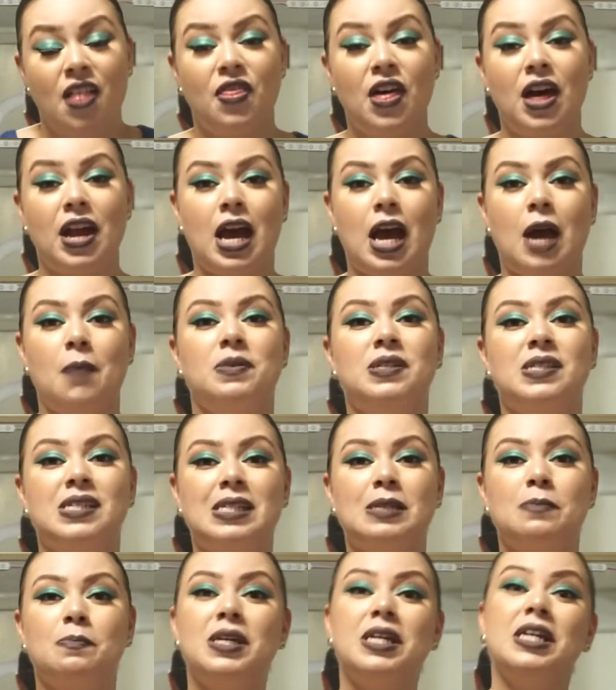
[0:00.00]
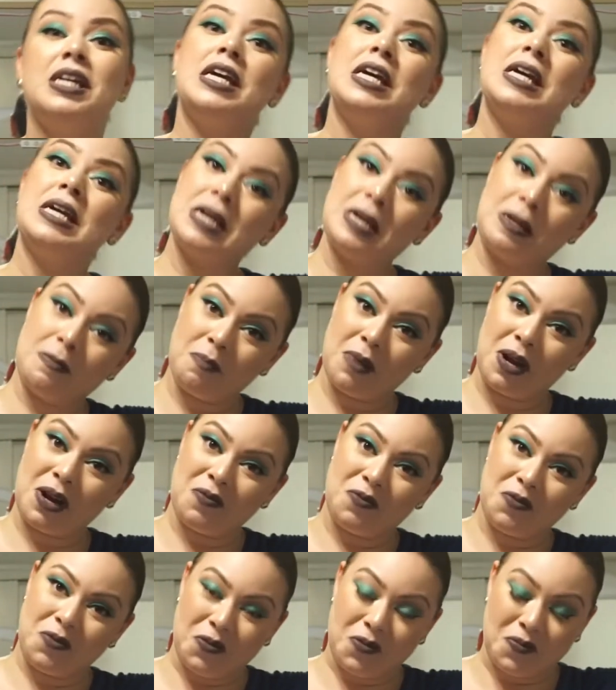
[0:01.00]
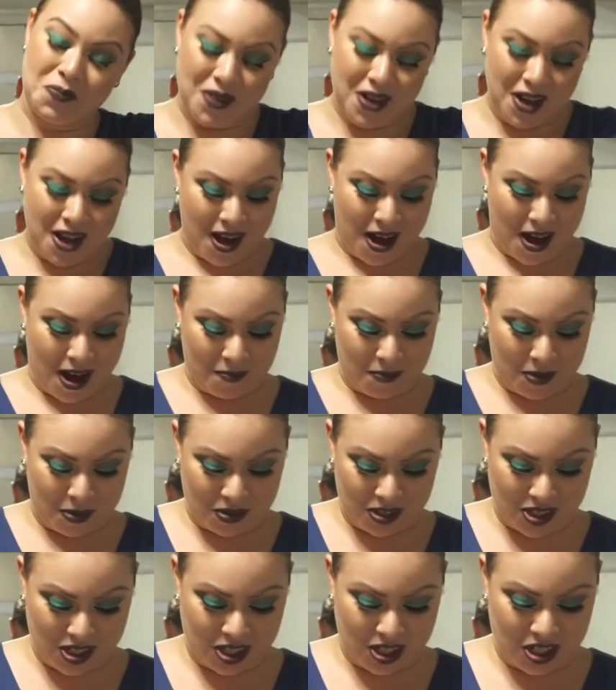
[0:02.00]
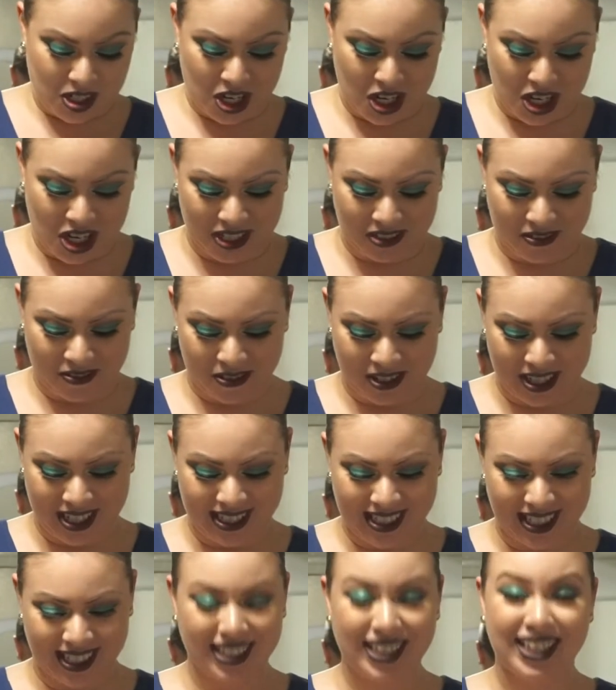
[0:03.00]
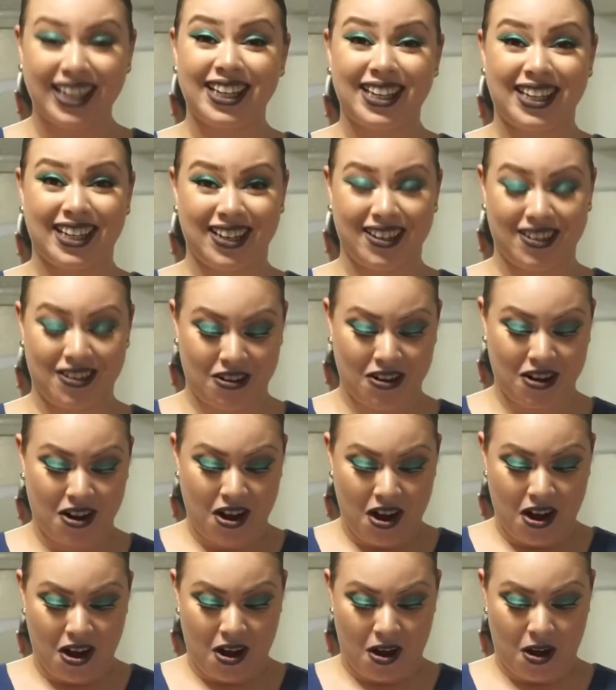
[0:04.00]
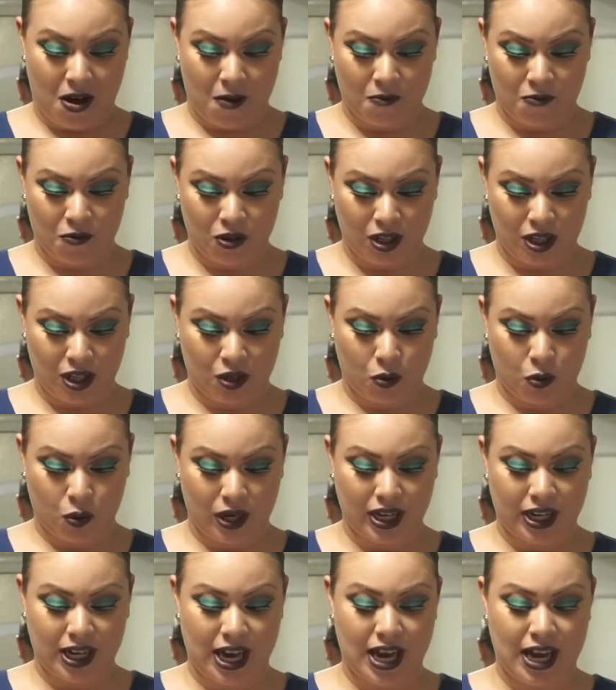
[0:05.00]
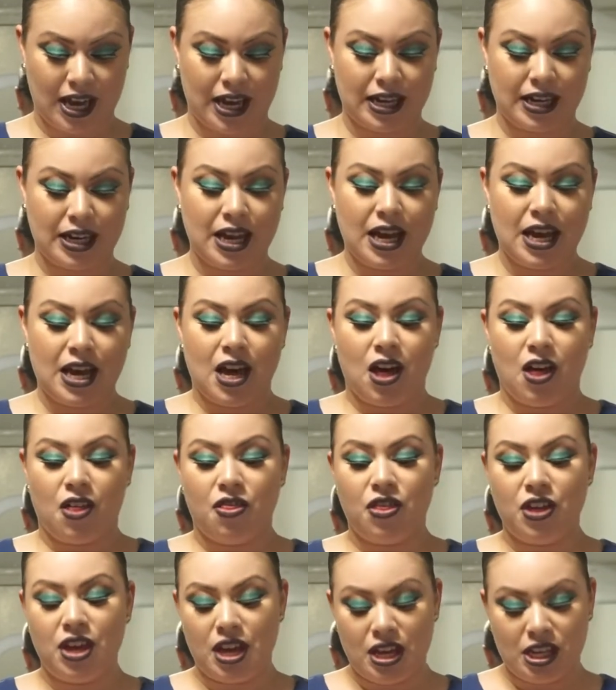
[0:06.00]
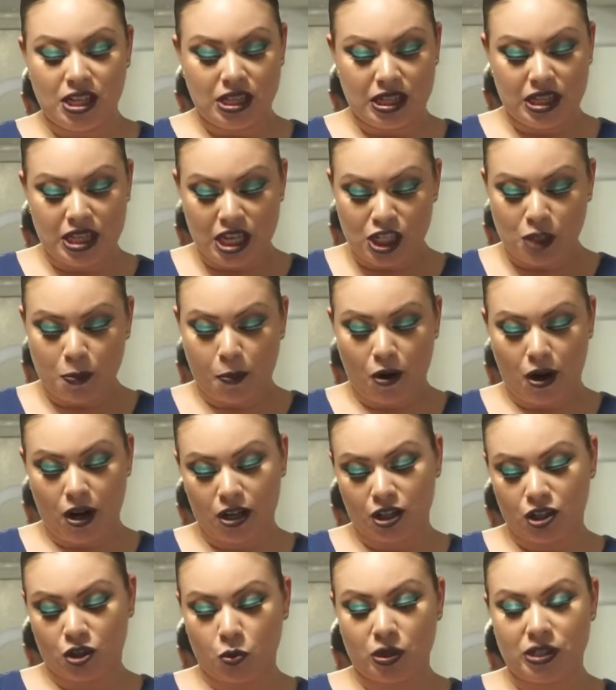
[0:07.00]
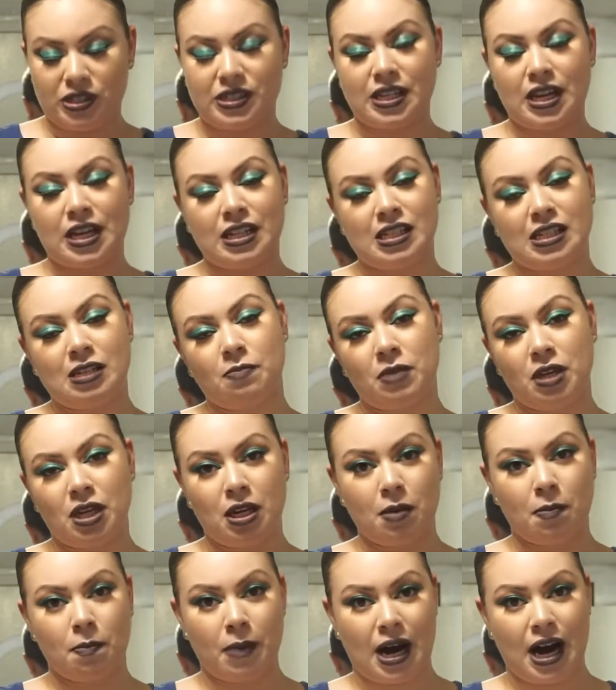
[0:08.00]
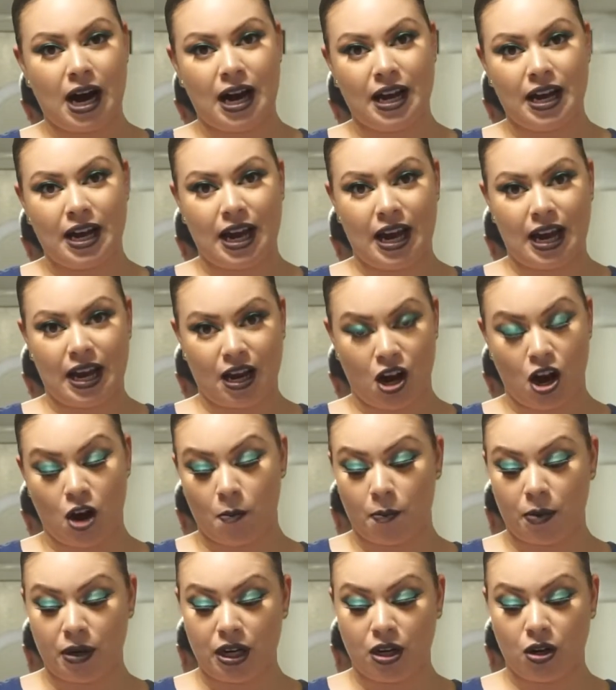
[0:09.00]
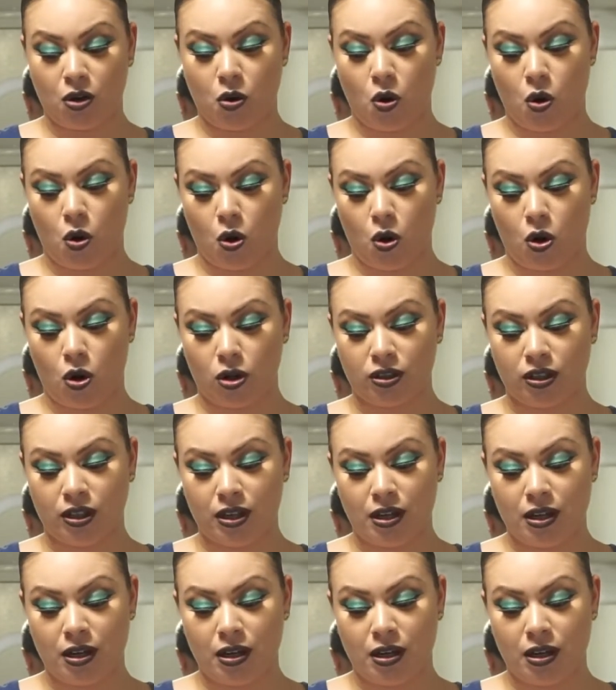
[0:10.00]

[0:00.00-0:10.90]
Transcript: that happens to be in my room. I'm just gonna read the link here really quick, and this product was sent to me by a company called